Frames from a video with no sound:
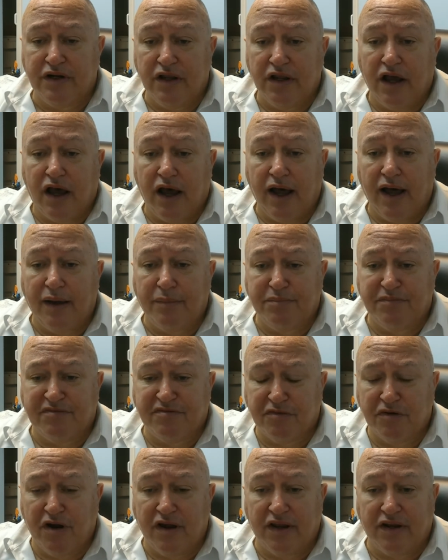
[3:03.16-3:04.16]
up
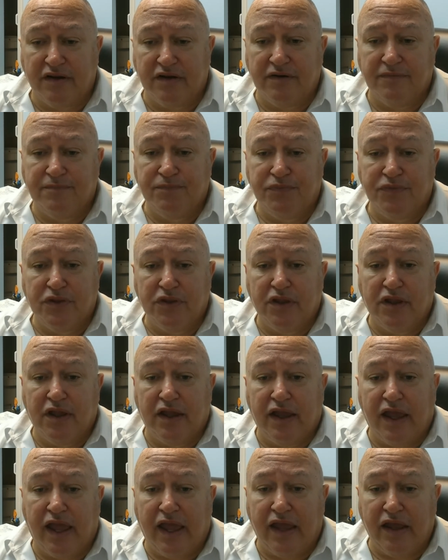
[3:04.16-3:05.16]
front
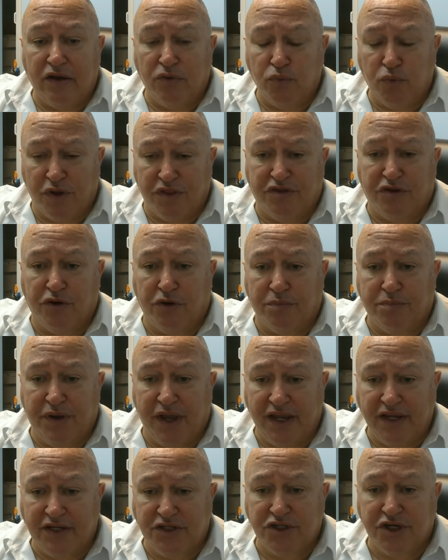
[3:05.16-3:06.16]
with your
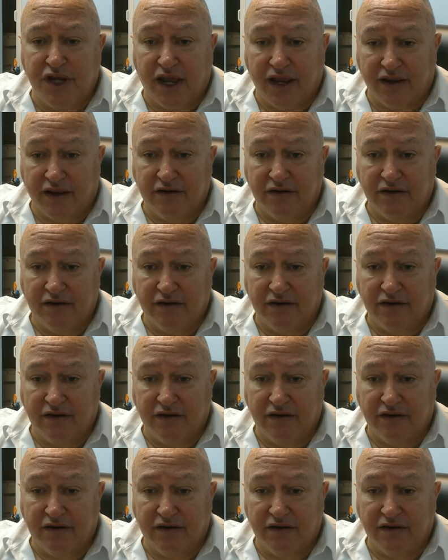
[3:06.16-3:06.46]
paycheck.